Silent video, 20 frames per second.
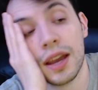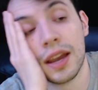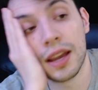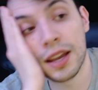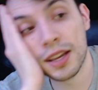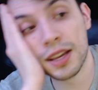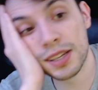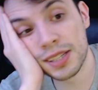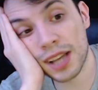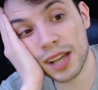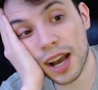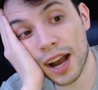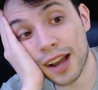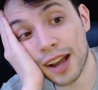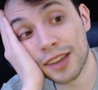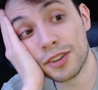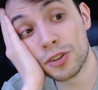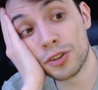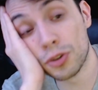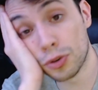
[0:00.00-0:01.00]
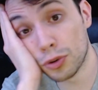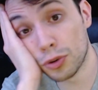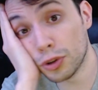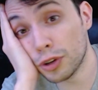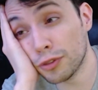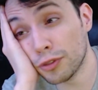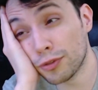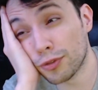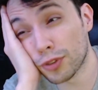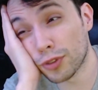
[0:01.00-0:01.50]
is I could
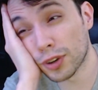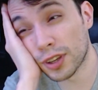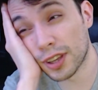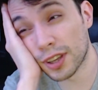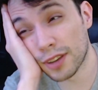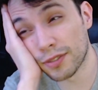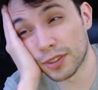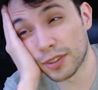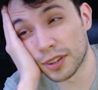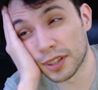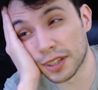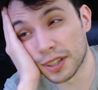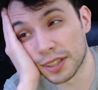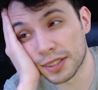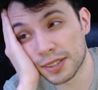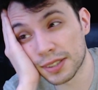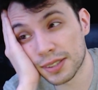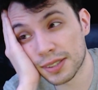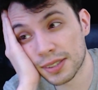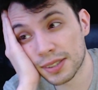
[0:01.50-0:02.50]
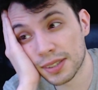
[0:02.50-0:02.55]
have forgiven this